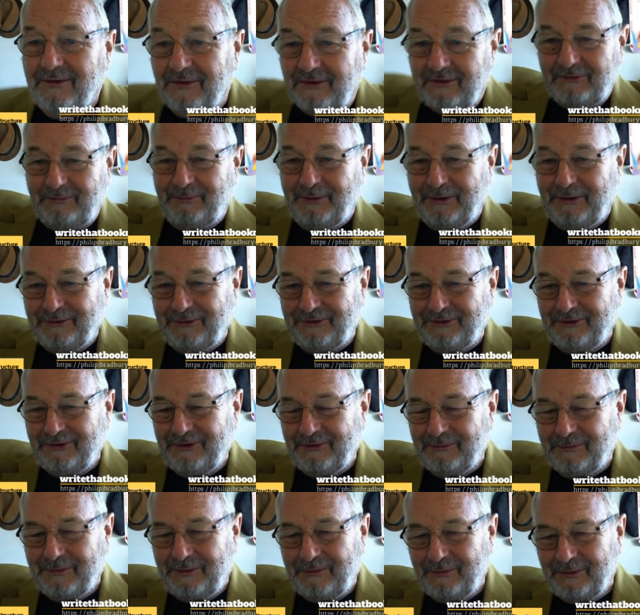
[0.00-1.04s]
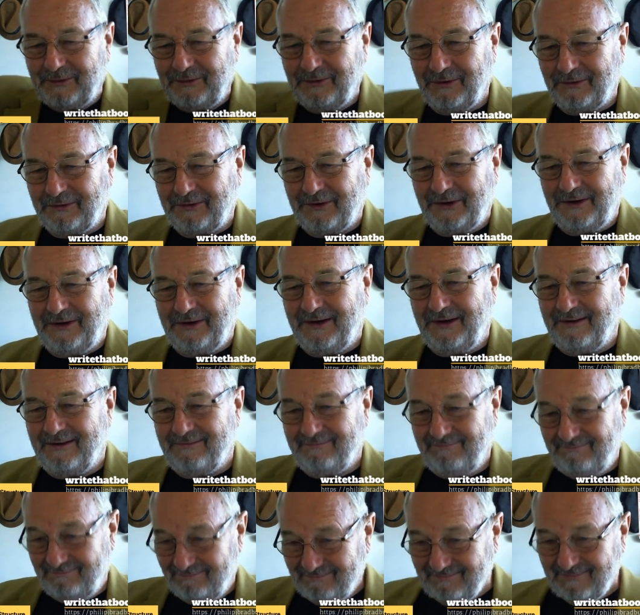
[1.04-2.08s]
to this person that we were not going to
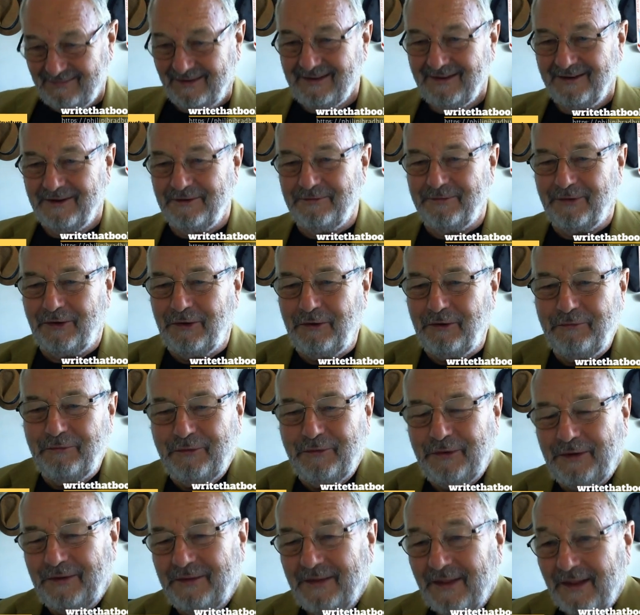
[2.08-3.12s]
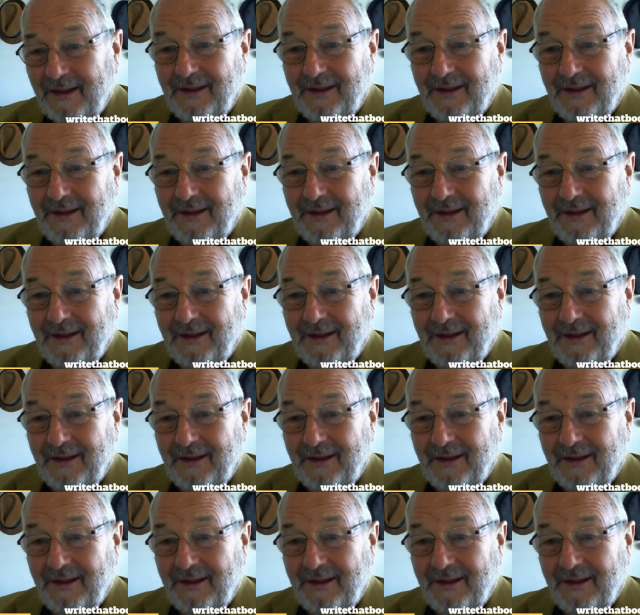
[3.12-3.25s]
get involved with.